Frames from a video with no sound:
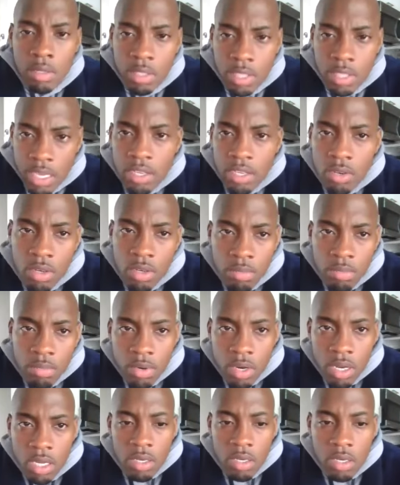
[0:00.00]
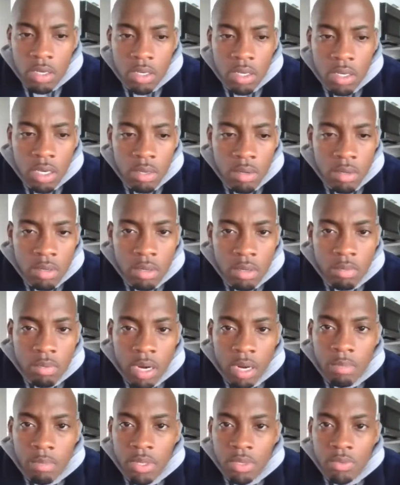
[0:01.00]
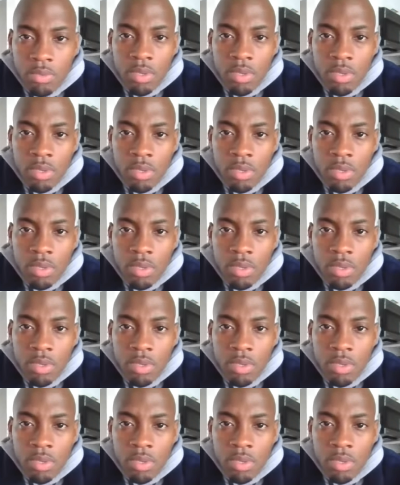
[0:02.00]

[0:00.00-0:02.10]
taking on a pro- a, a property?